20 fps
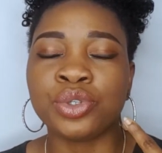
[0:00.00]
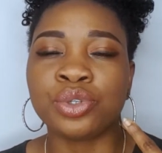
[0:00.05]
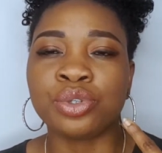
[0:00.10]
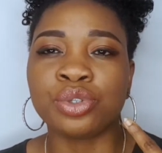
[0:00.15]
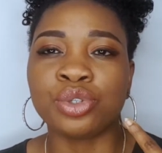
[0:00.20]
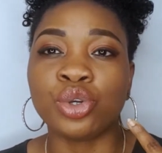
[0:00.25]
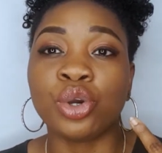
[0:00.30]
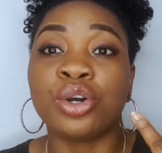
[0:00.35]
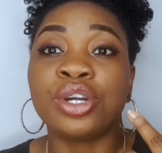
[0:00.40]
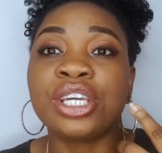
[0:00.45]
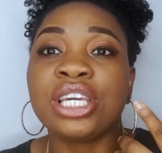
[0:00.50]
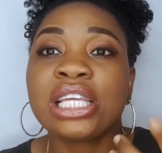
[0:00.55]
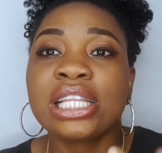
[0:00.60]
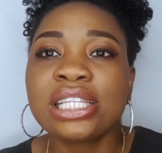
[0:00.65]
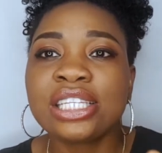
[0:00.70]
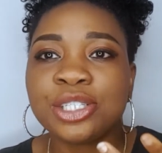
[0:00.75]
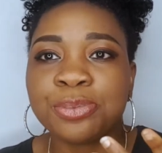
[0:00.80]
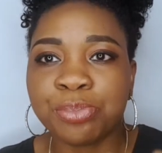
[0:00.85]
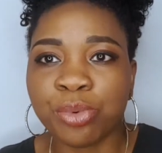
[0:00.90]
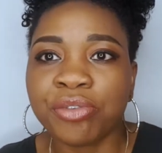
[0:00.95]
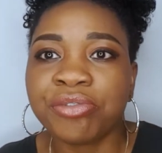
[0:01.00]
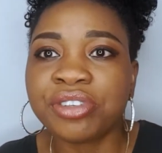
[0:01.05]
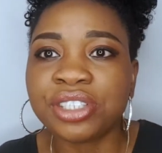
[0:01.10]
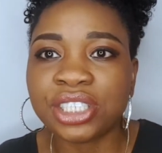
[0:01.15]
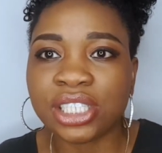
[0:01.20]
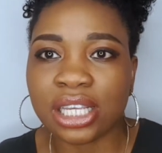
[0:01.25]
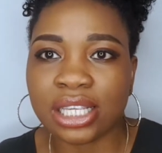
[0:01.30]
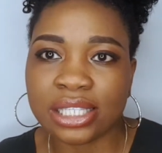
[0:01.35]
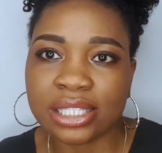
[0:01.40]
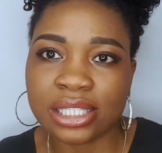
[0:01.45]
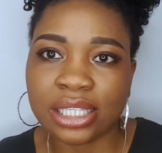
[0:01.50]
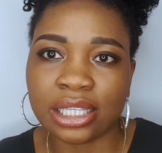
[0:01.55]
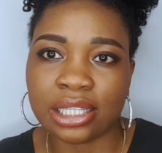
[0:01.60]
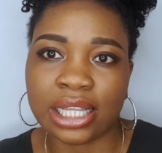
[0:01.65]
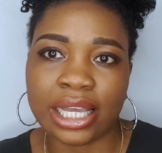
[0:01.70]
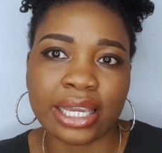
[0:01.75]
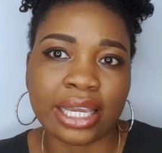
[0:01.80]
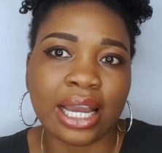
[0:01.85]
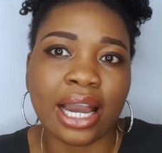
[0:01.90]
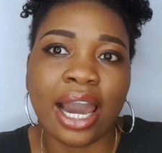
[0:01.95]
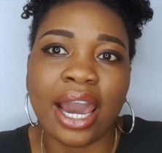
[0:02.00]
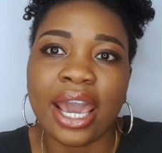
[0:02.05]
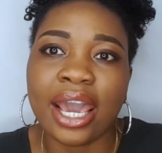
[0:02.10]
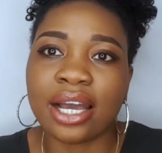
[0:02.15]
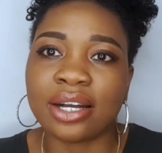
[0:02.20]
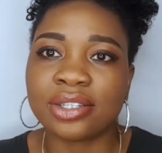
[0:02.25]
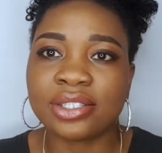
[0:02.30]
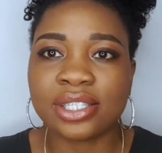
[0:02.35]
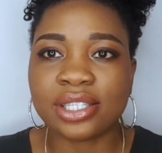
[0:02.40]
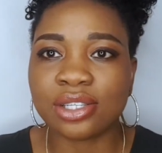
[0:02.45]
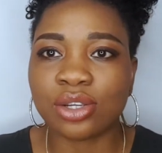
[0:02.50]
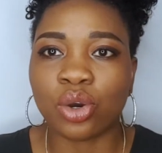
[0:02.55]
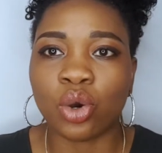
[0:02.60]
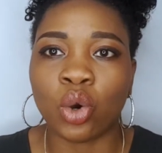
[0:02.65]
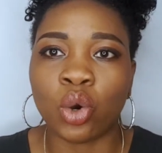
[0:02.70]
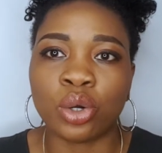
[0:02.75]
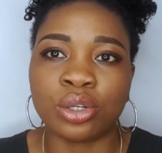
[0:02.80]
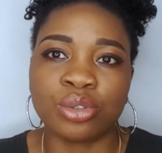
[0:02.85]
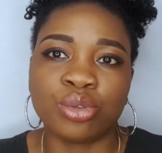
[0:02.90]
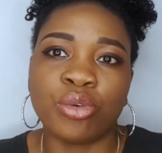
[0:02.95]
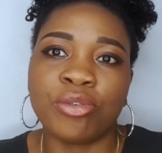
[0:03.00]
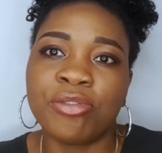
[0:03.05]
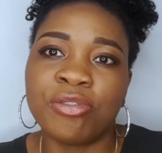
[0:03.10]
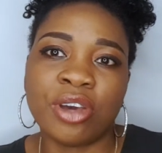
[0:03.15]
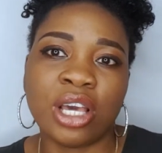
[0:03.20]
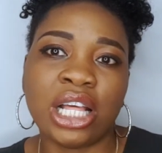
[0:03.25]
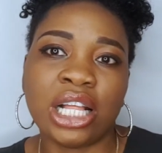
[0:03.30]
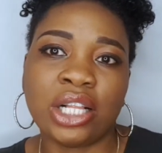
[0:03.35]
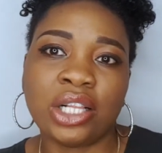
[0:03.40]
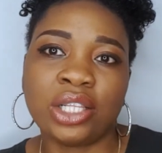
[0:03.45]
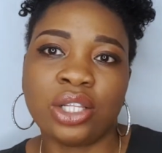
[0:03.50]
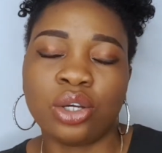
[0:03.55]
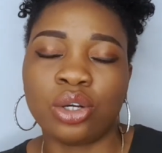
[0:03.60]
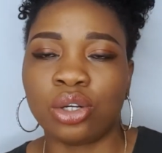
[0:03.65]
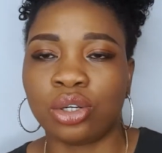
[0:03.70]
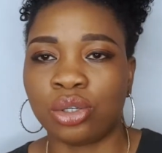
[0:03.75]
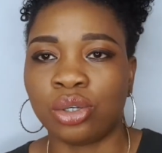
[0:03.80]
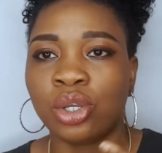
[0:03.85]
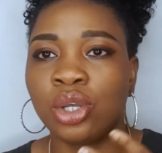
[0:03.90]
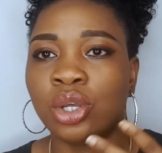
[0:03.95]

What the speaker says: your English proficiency, like IELTS or TOEFL or